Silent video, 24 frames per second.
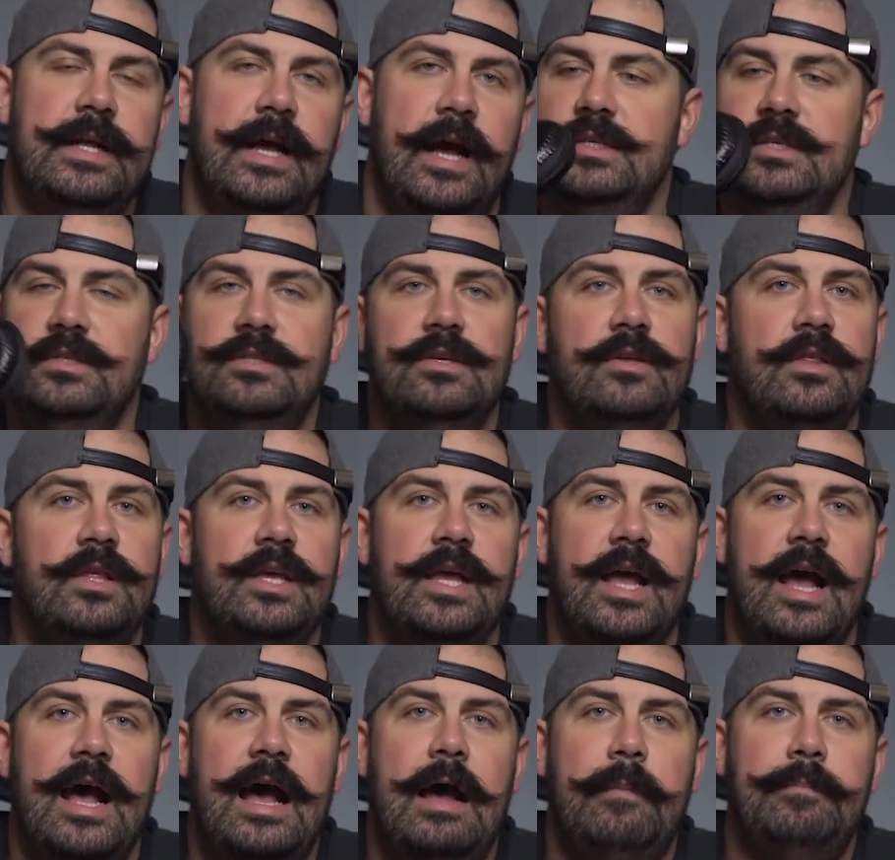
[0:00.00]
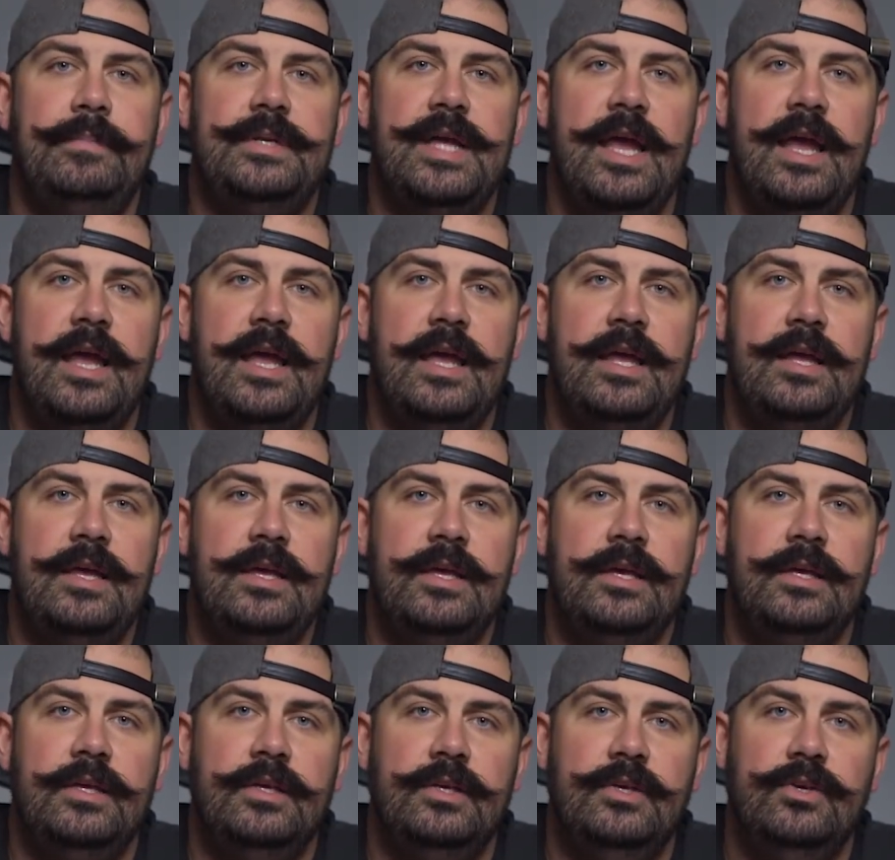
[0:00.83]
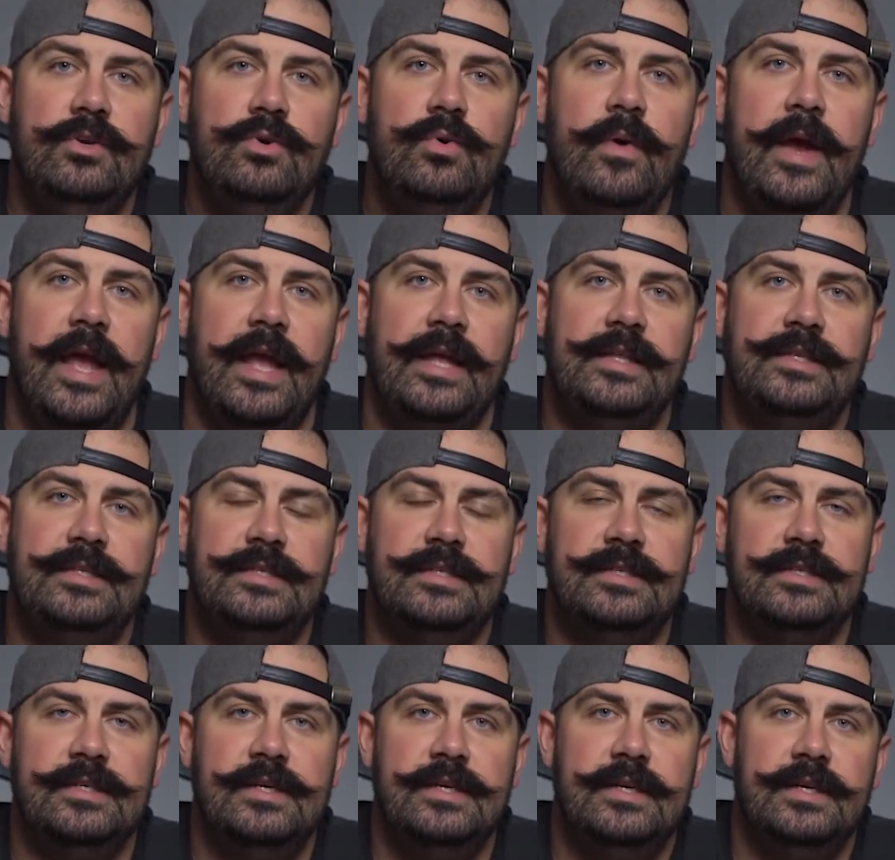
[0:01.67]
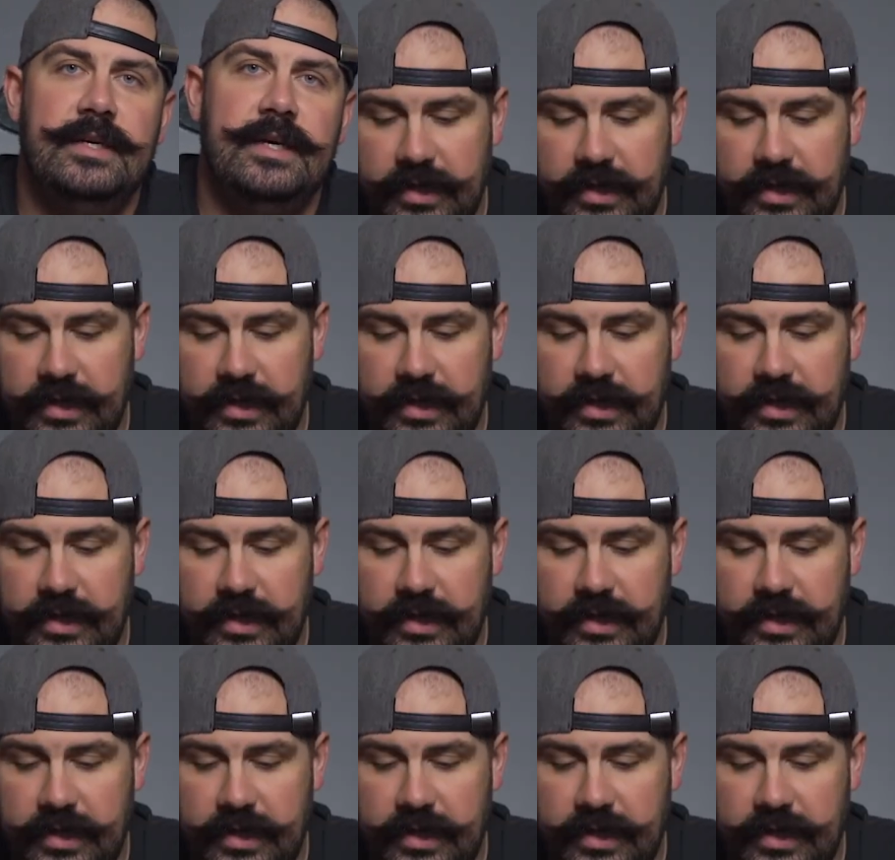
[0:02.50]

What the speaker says: These are the Hopday U8s.